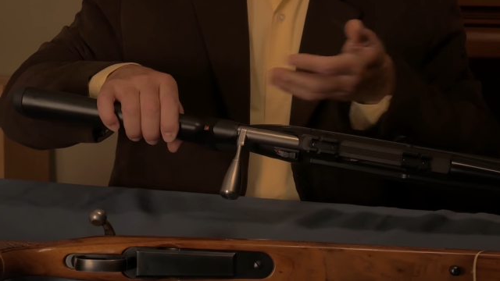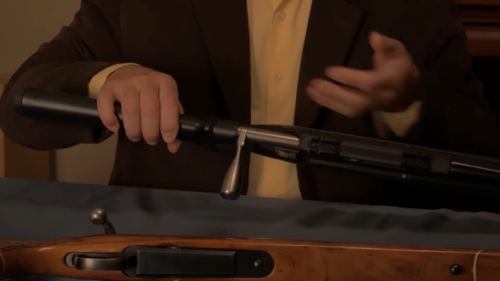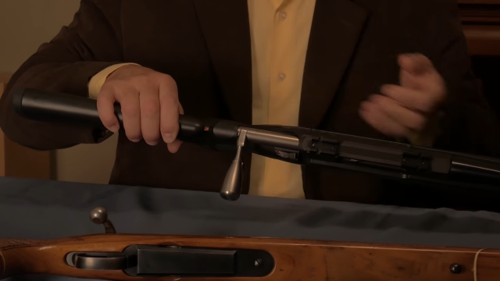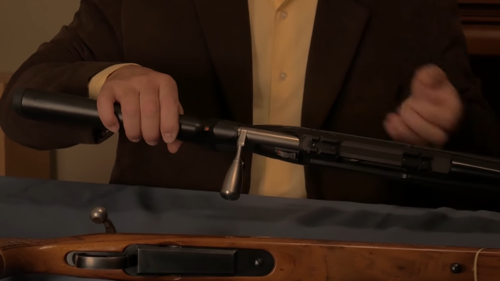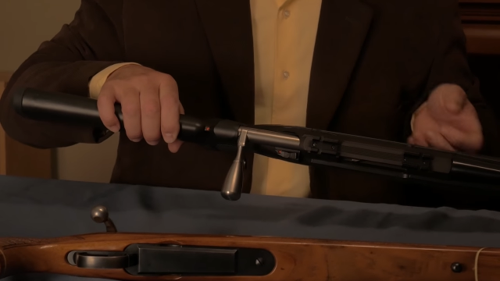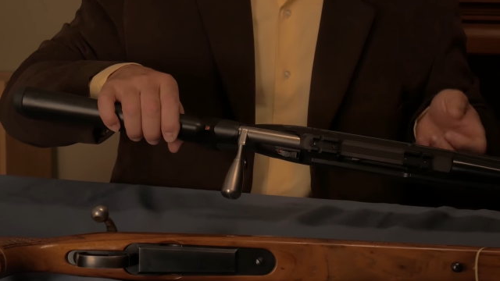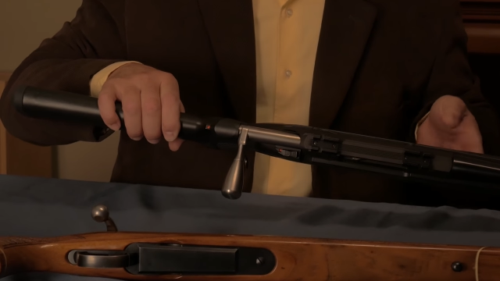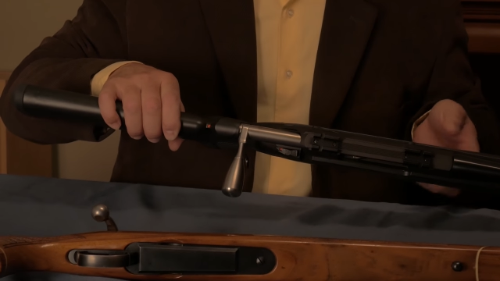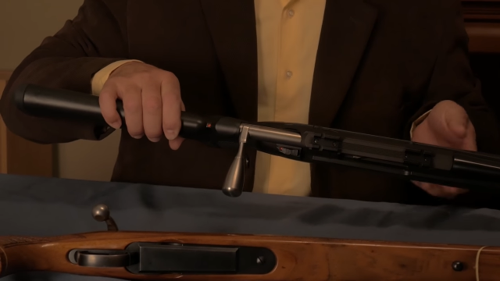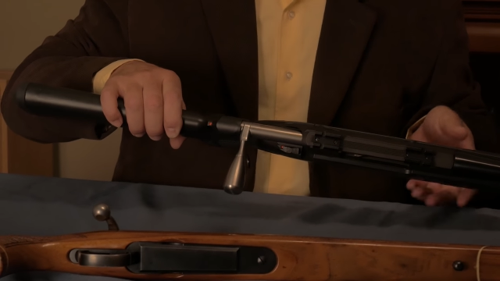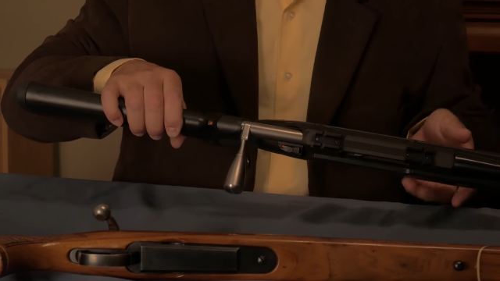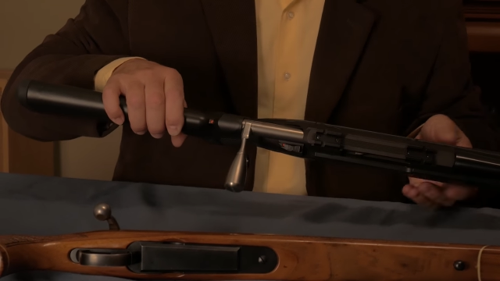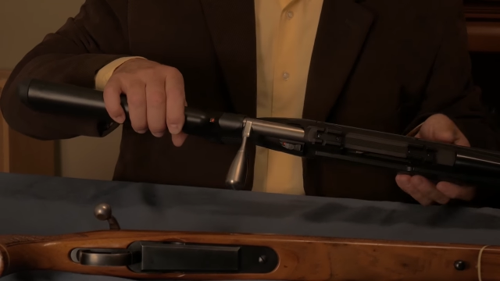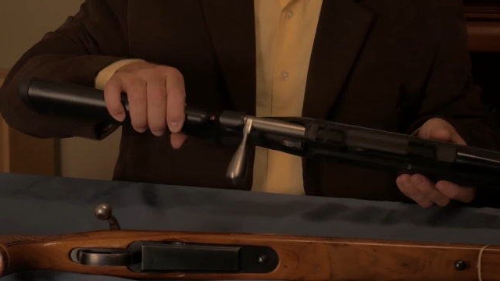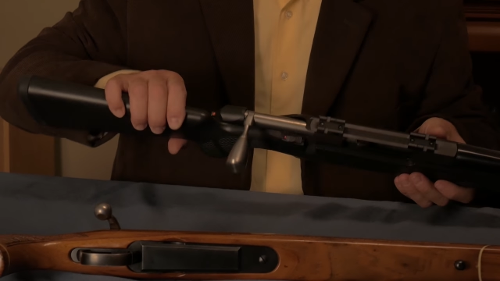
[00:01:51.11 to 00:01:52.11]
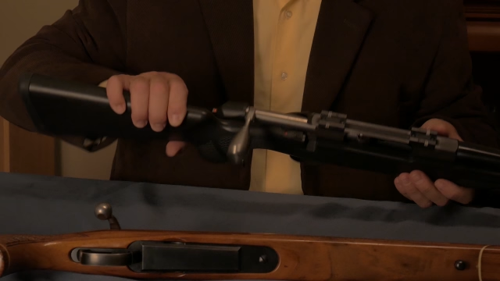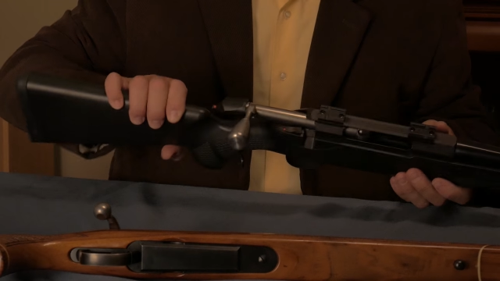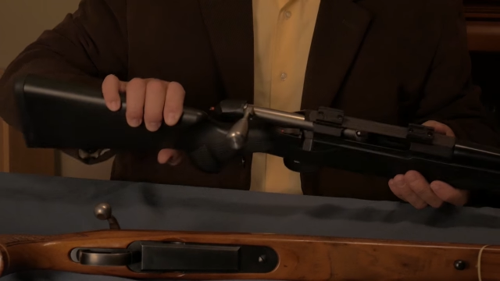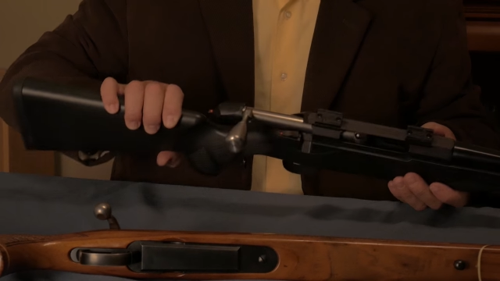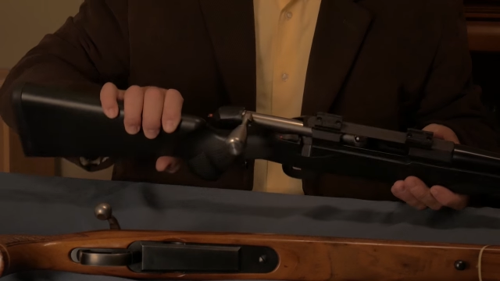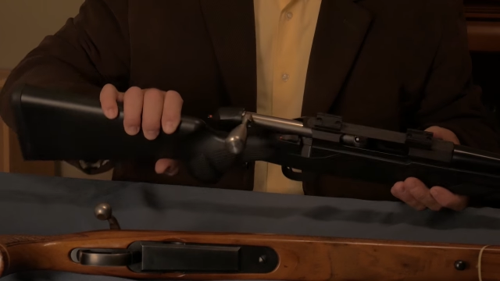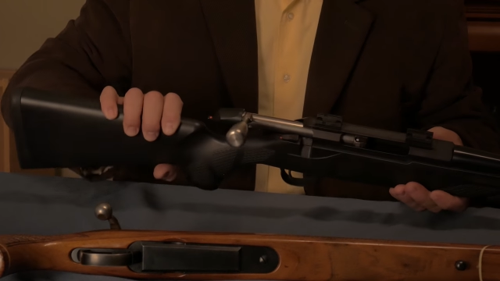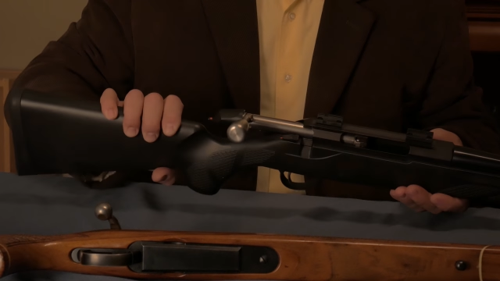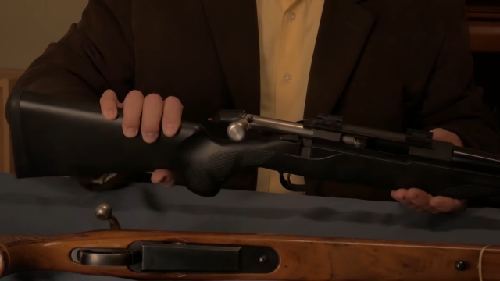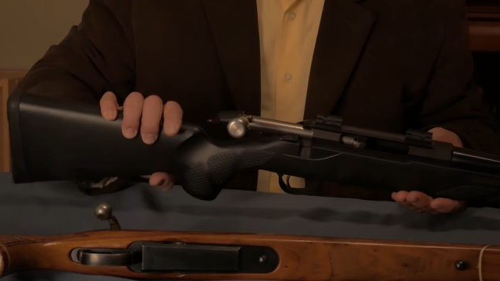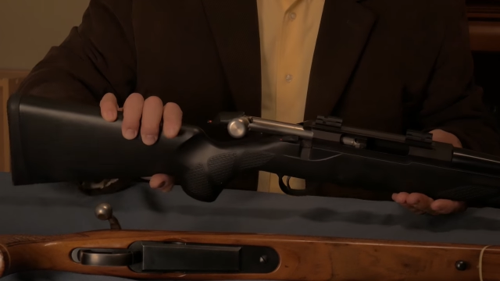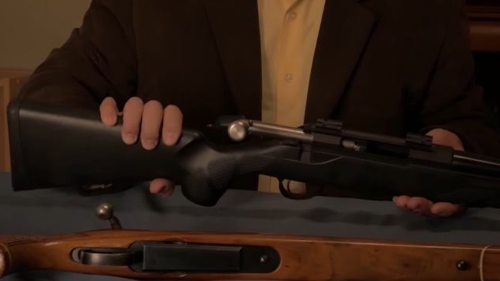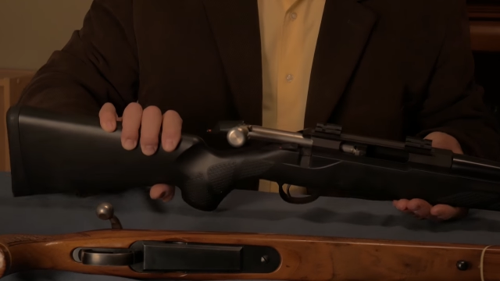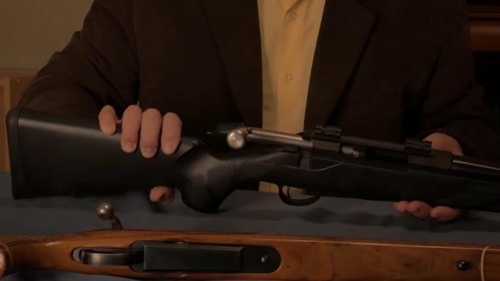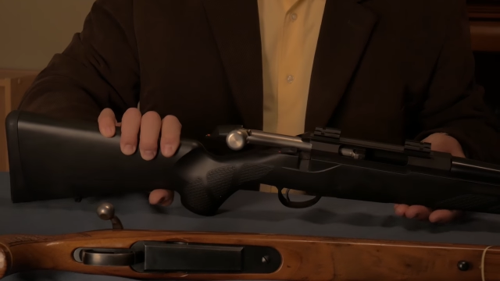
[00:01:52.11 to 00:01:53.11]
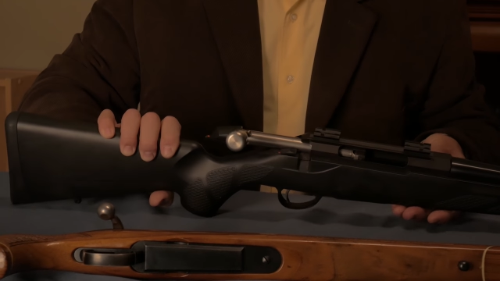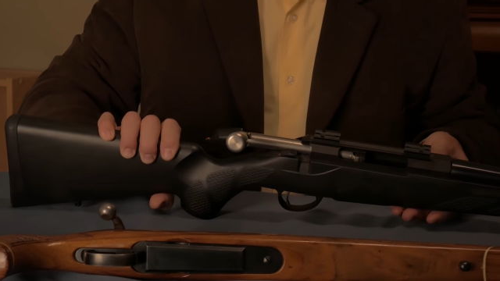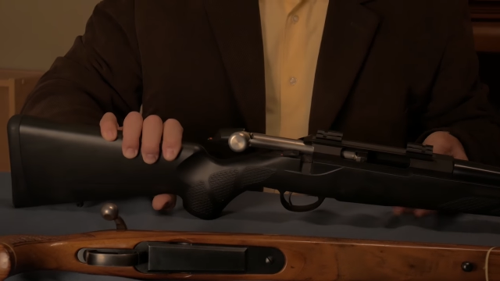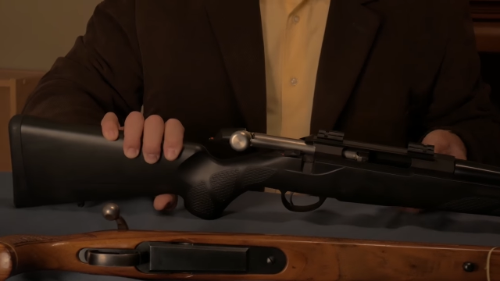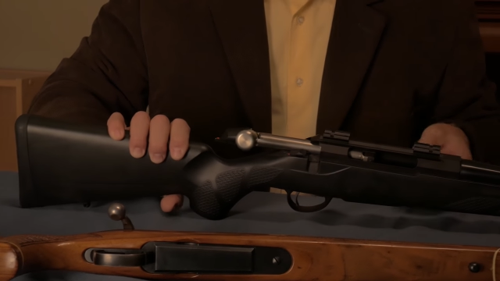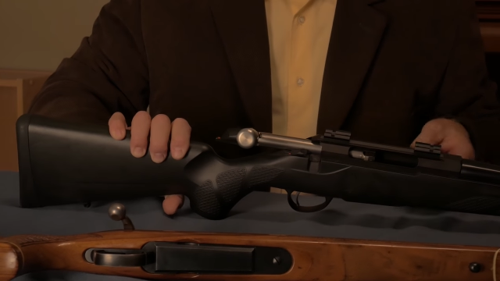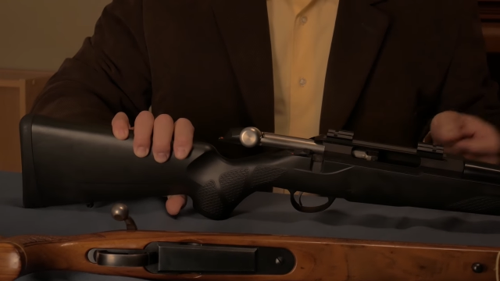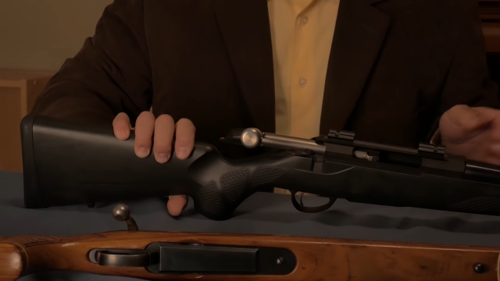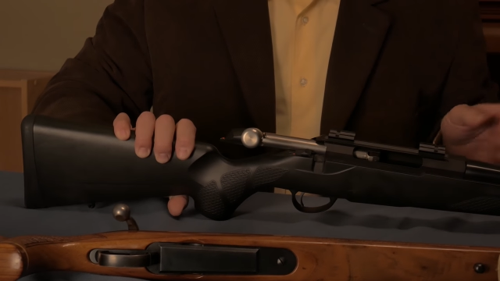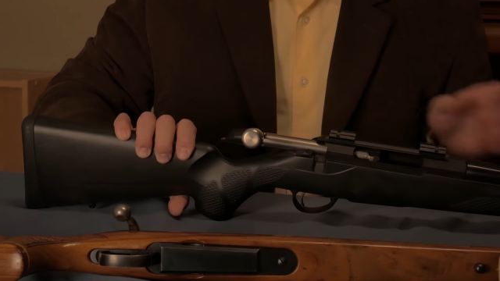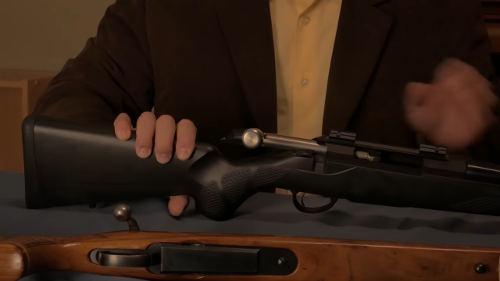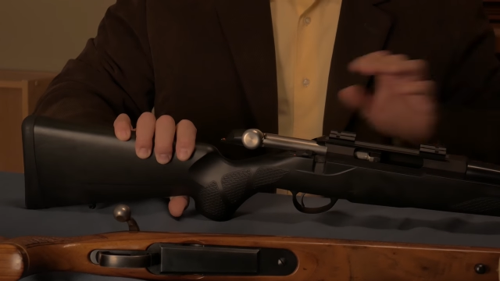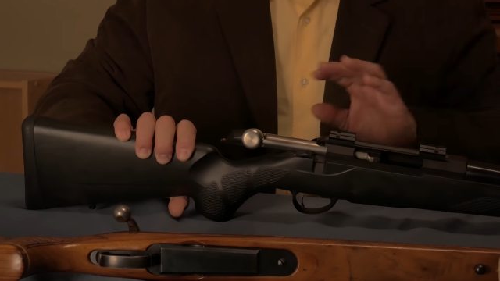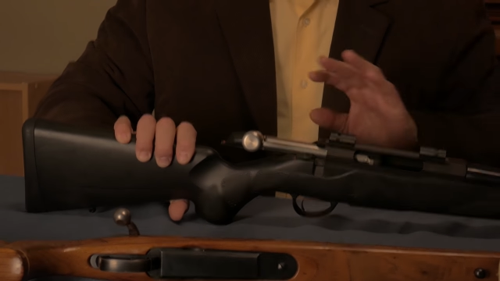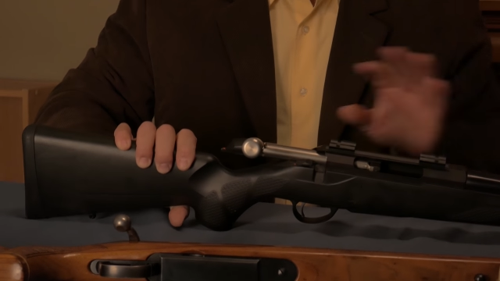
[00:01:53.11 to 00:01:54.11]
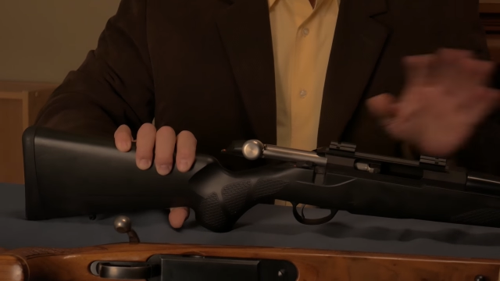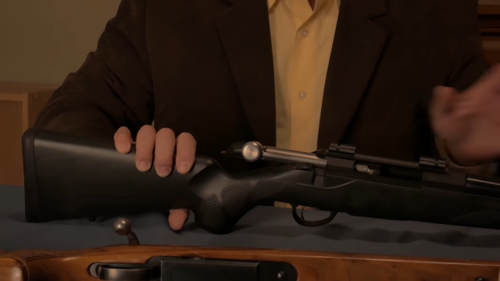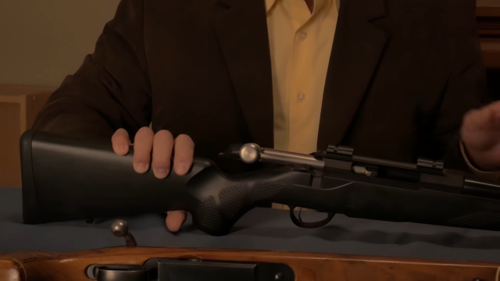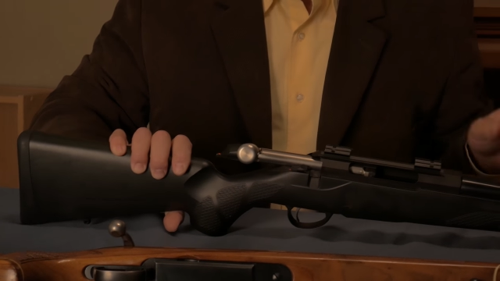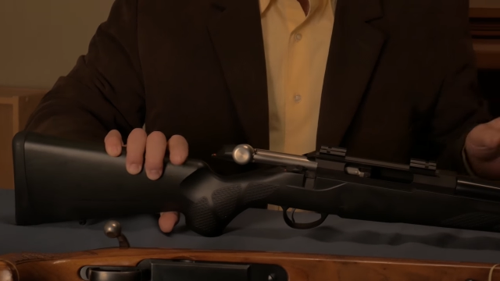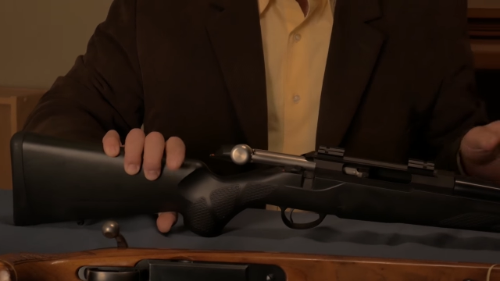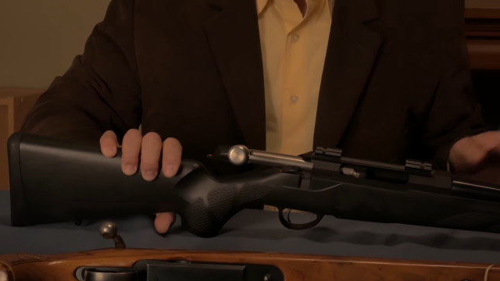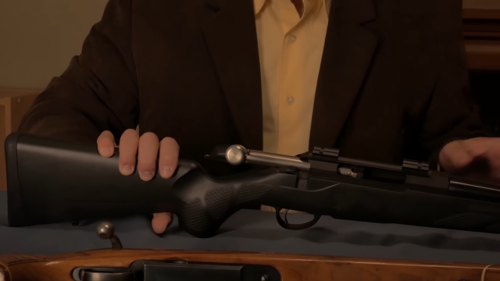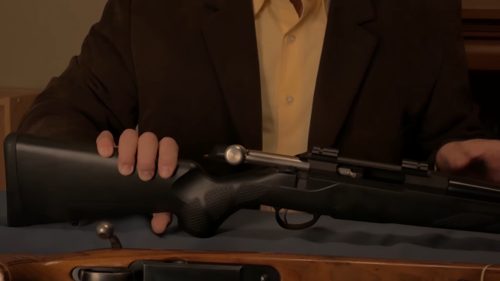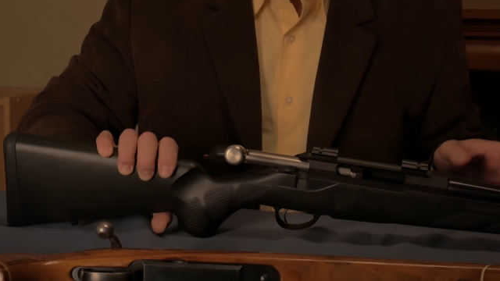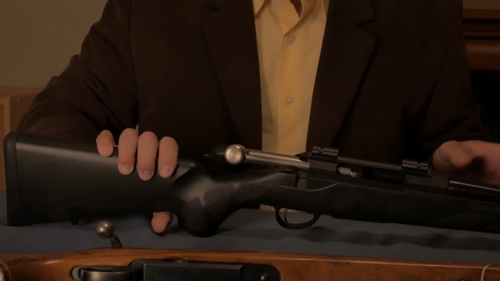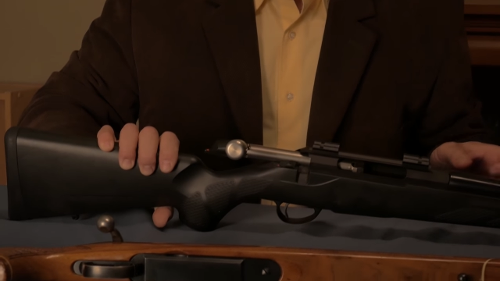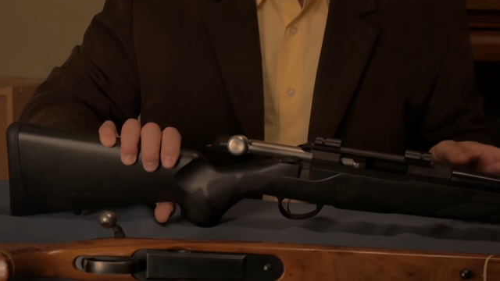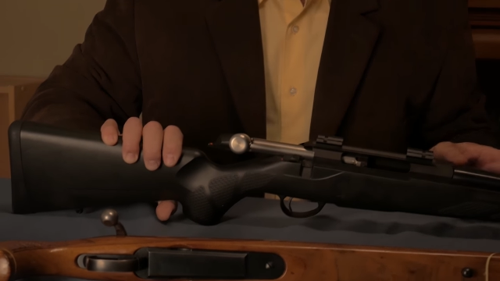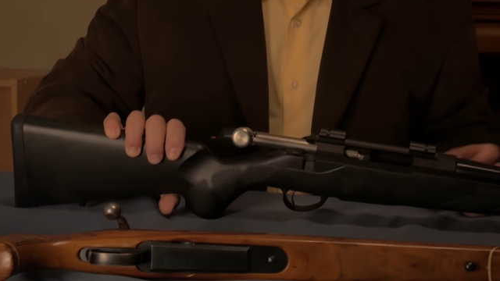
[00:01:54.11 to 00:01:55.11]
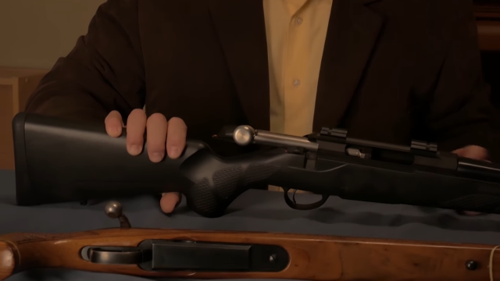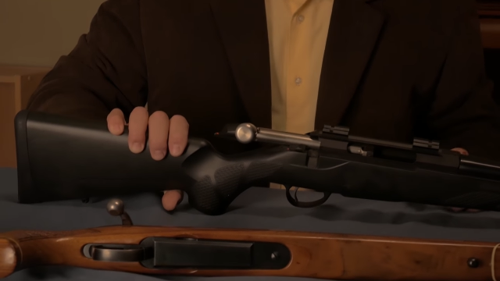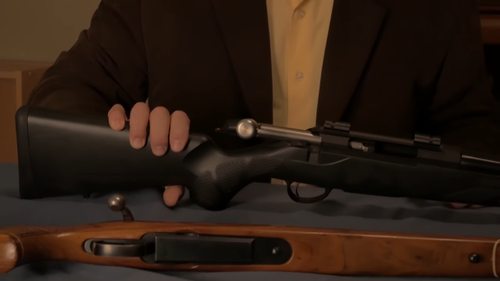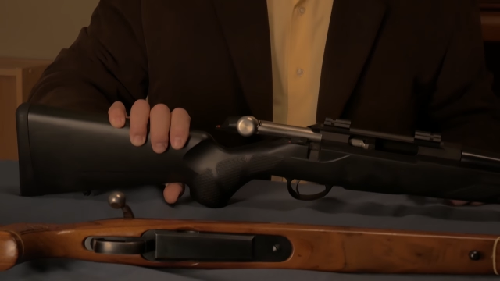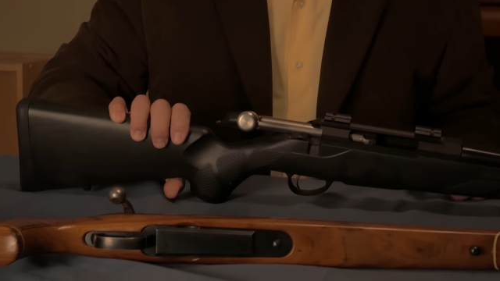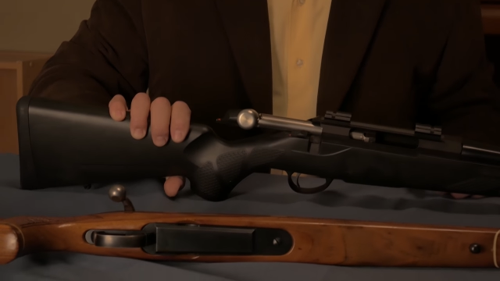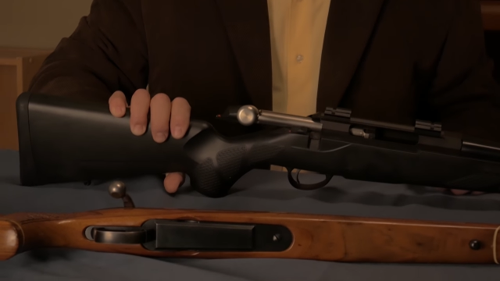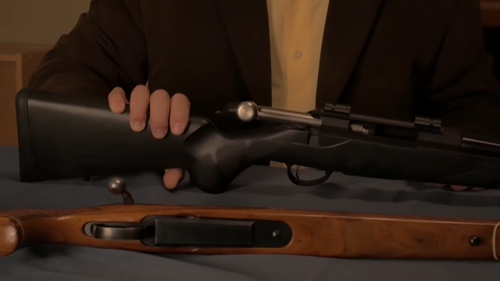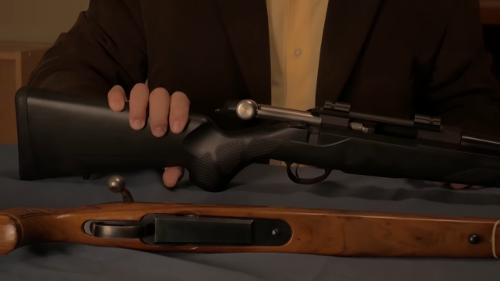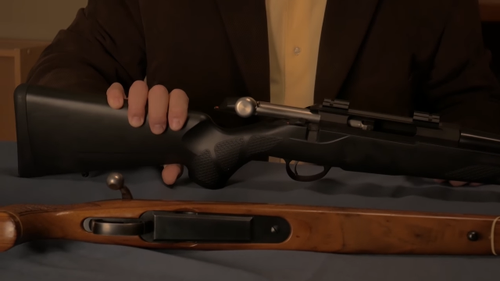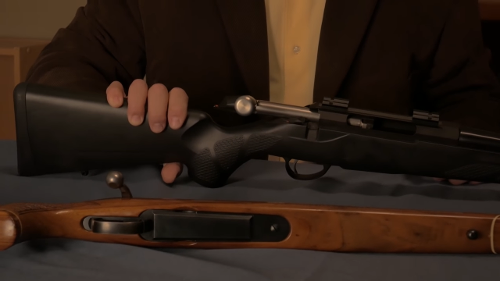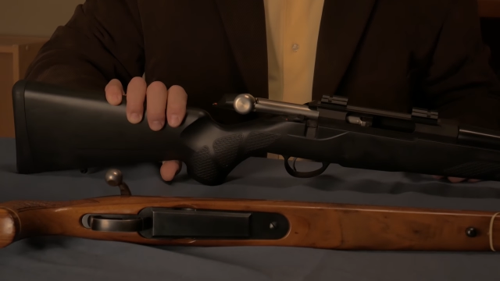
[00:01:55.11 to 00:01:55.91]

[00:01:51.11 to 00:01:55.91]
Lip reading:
(no speaker visible)